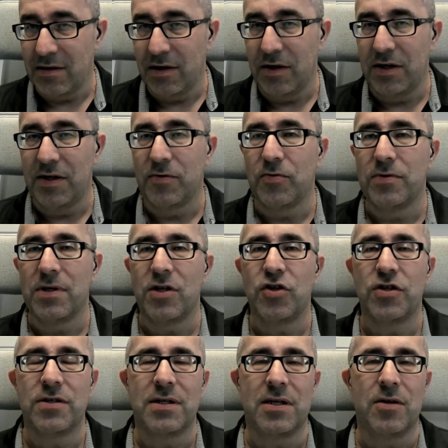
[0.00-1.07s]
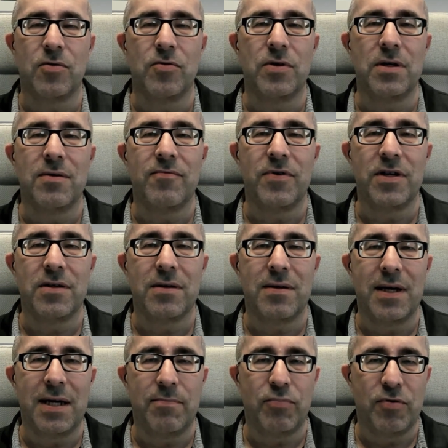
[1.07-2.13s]
usage. So
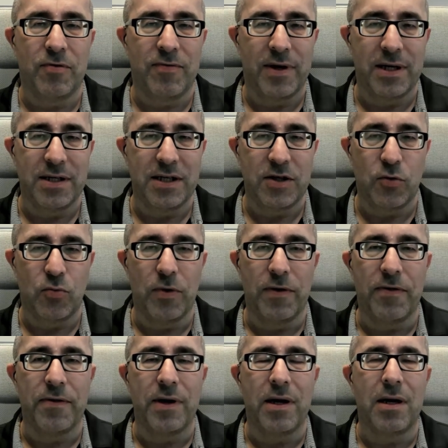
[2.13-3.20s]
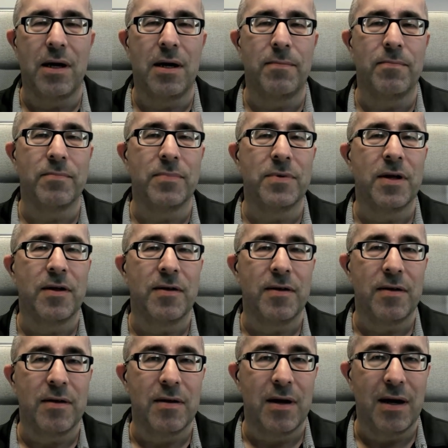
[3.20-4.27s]
they provide you with
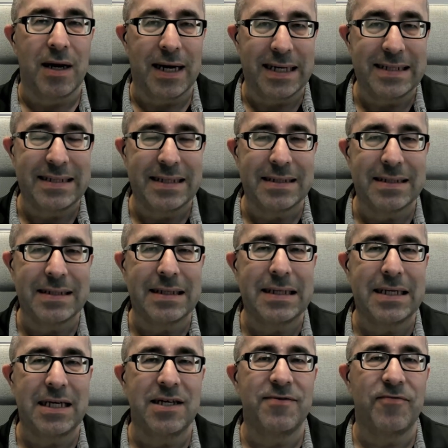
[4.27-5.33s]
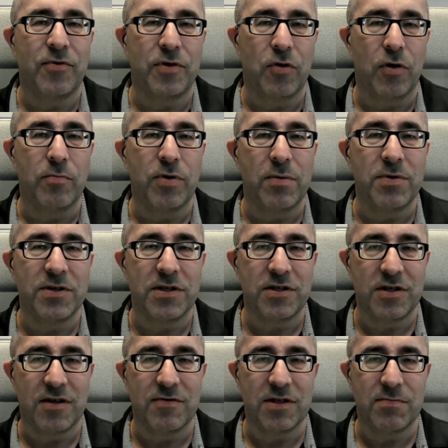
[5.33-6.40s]
license keys for your
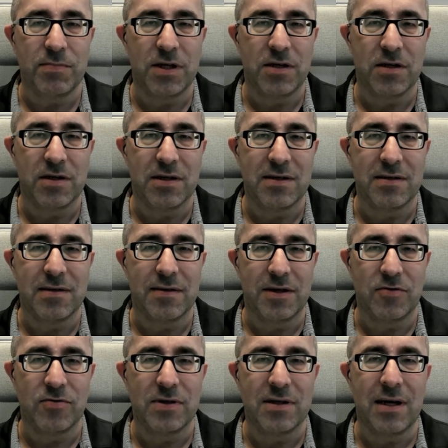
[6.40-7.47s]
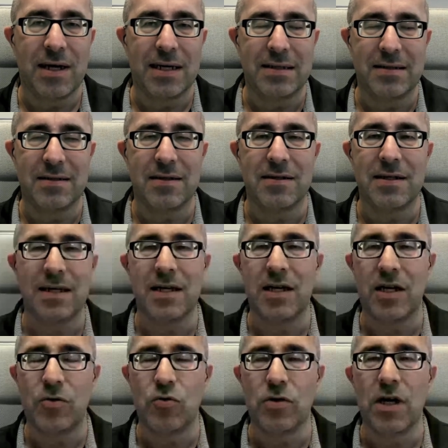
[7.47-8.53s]
on-premises servers, because those licenses
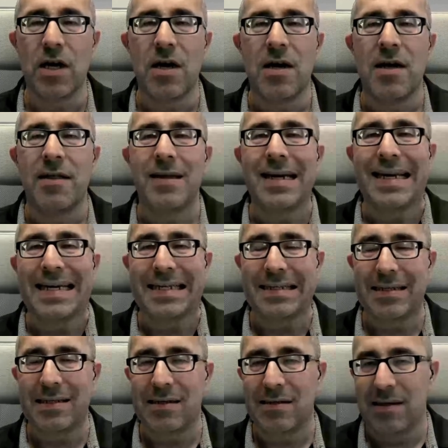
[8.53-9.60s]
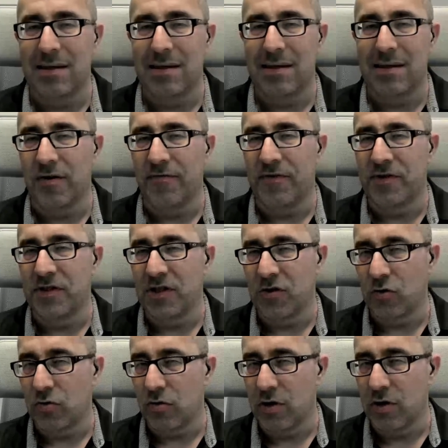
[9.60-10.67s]
include the licensing of the
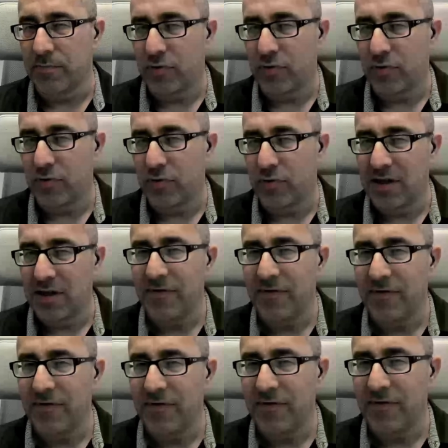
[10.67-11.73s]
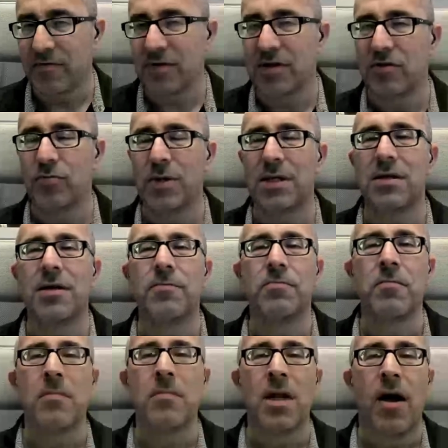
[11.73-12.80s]
so-called productivity server suite
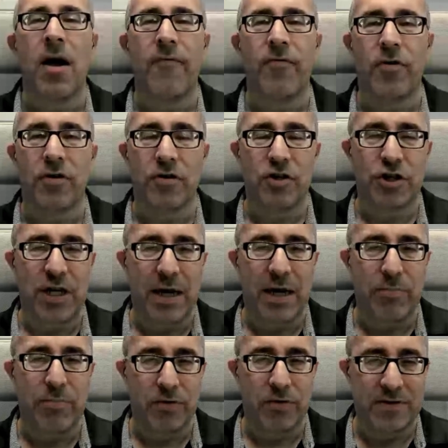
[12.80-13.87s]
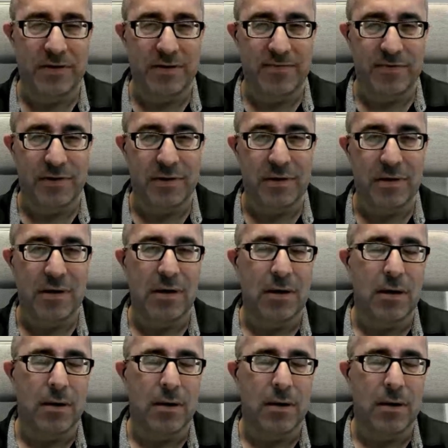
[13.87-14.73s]
for SharePoint Server,